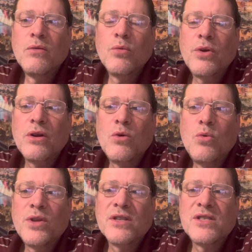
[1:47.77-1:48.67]
we're going to go
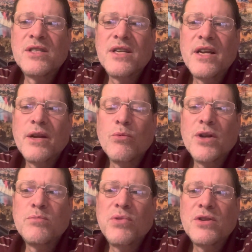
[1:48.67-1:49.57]
with the Cincinnati
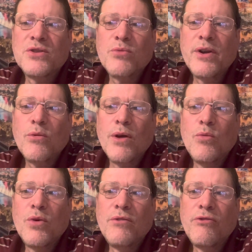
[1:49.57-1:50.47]
Reds plus right around
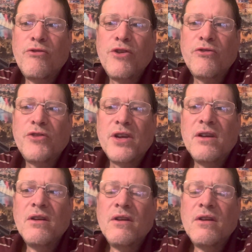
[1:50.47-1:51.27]
150.